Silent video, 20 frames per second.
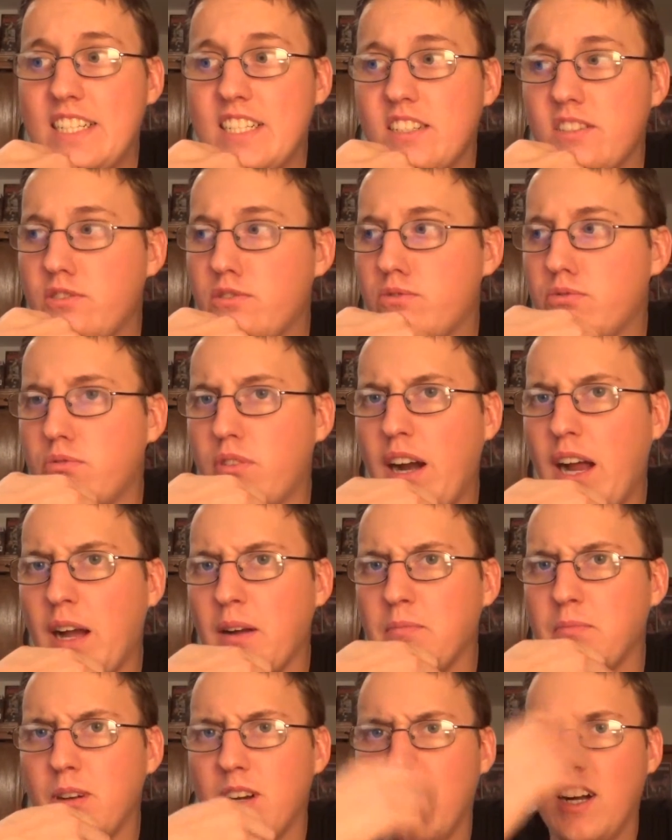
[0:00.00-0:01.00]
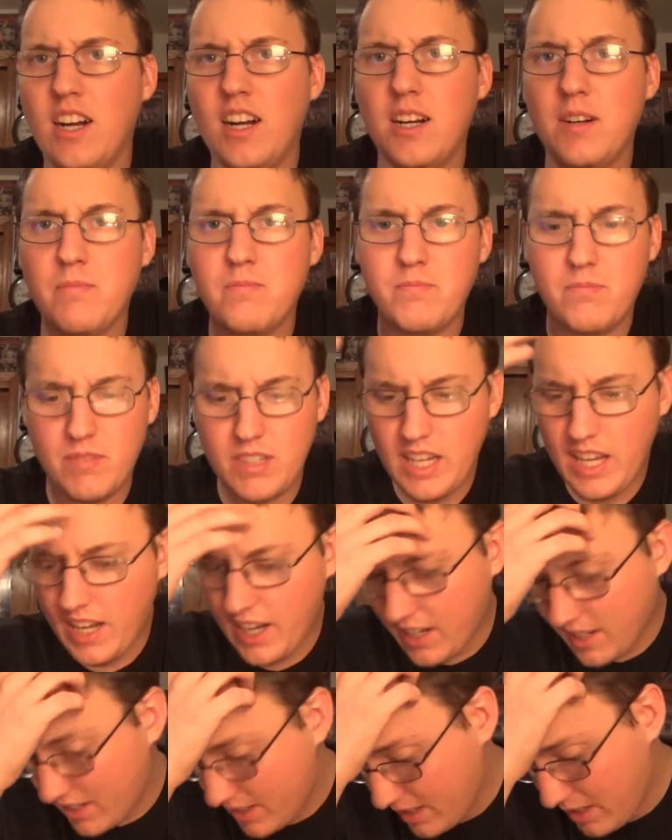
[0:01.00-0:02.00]
Crap.
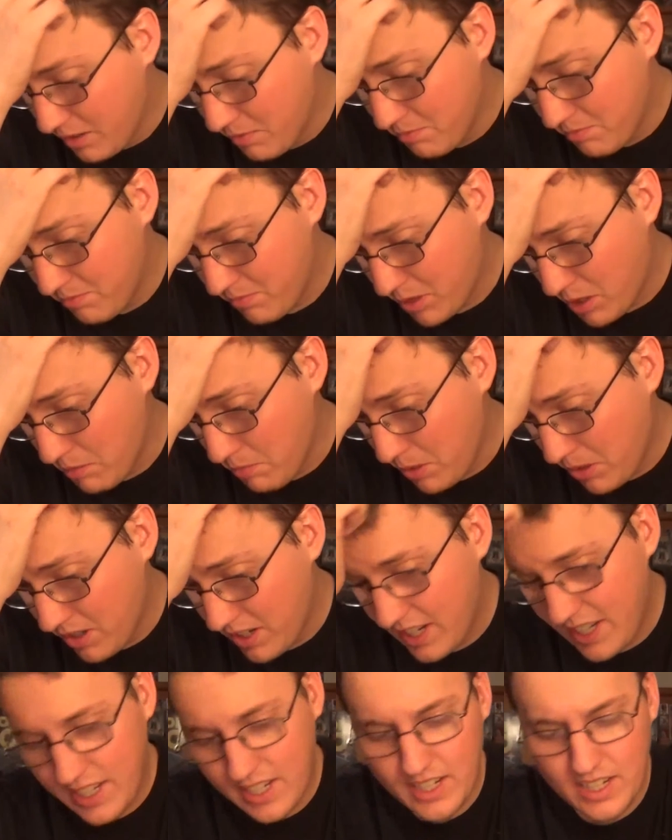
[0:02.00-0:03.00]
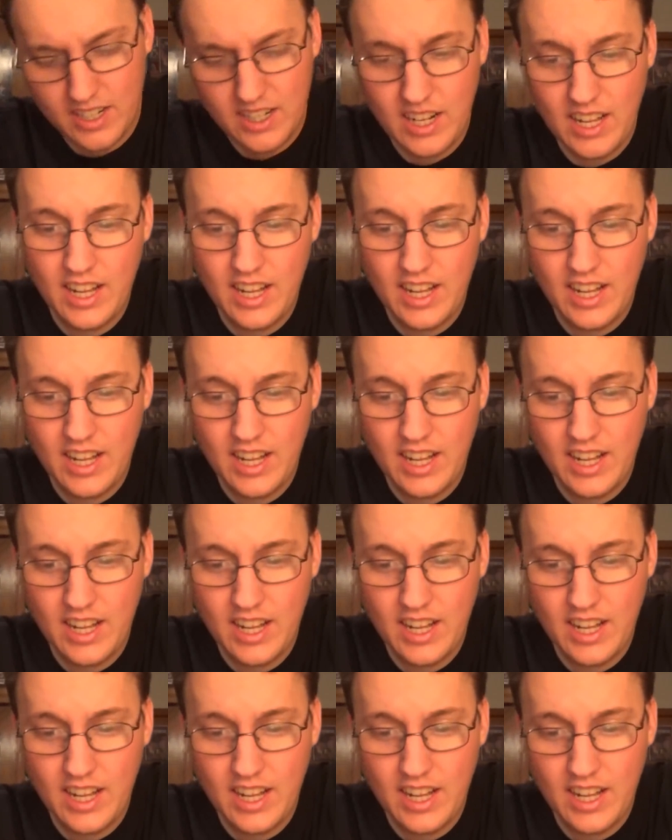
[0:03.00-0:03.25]
Yeah, come on in.